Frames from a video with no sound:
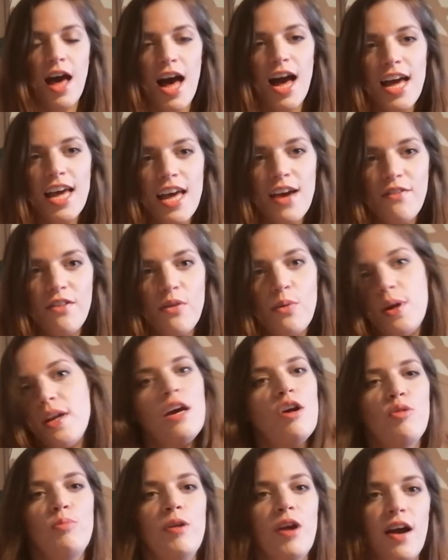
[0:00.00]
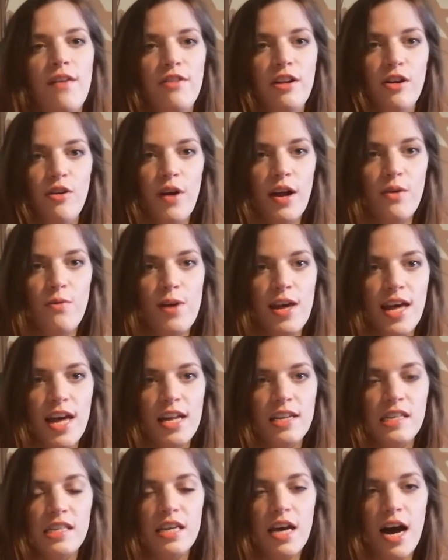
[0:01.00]
Hi everyone, I hope you're having a great
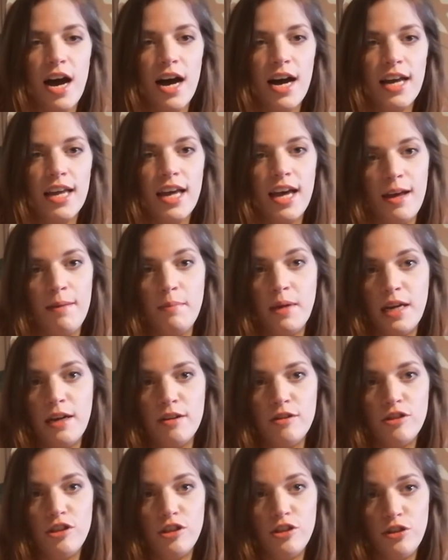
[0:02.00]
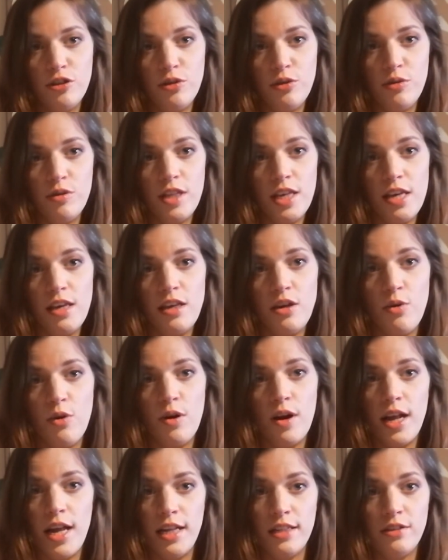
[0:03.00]
weekend. I am here to do the
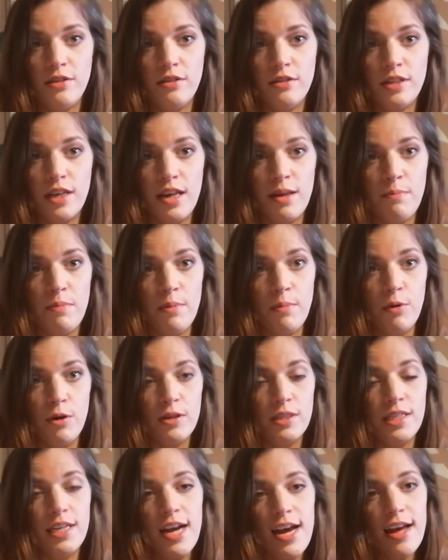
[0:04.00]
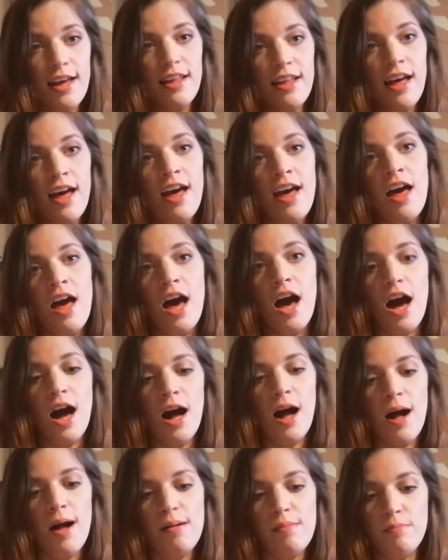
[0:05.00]
Your Answers Can't Be Books tag.
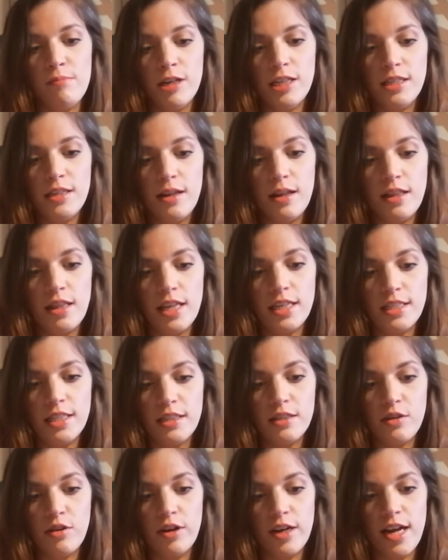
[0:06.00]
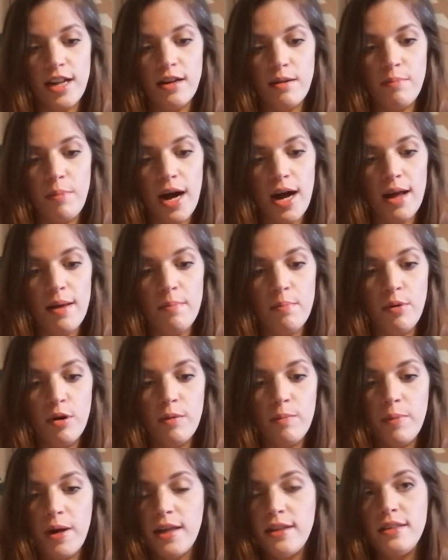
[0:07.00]
Um, this is created by
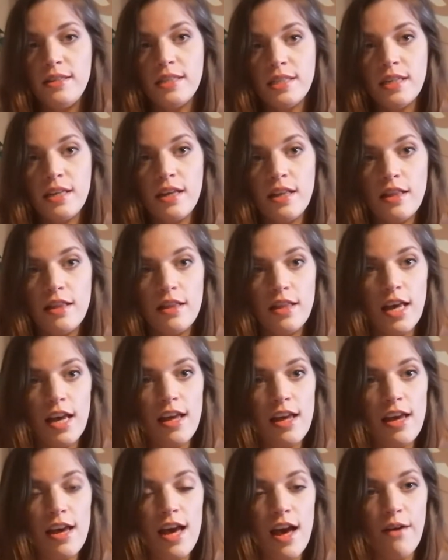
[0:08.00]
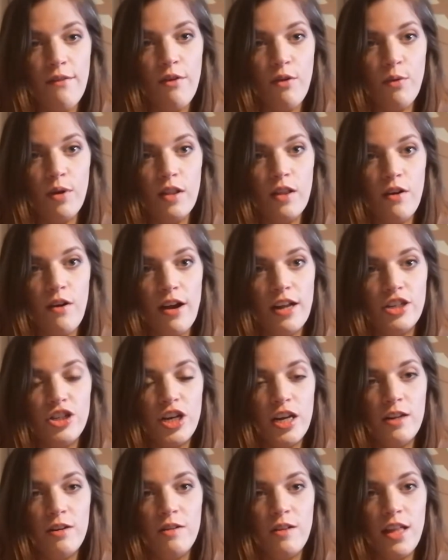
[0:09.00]
Book They have a really great
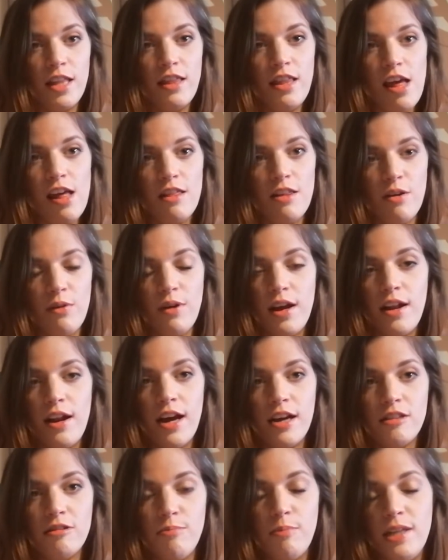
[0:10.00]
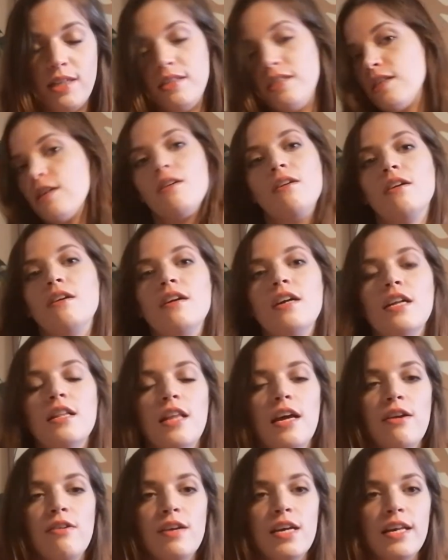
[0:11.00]
channel. I think their reenactments are
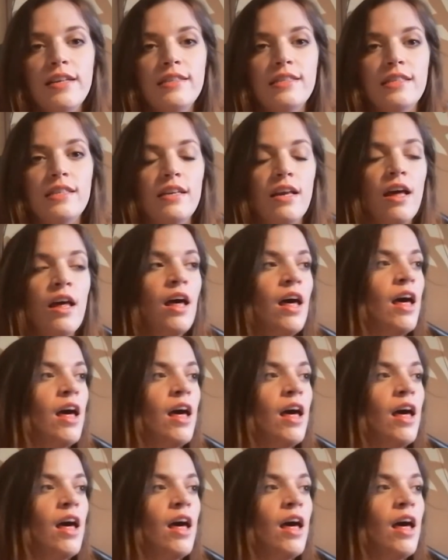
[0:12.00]
hilarious.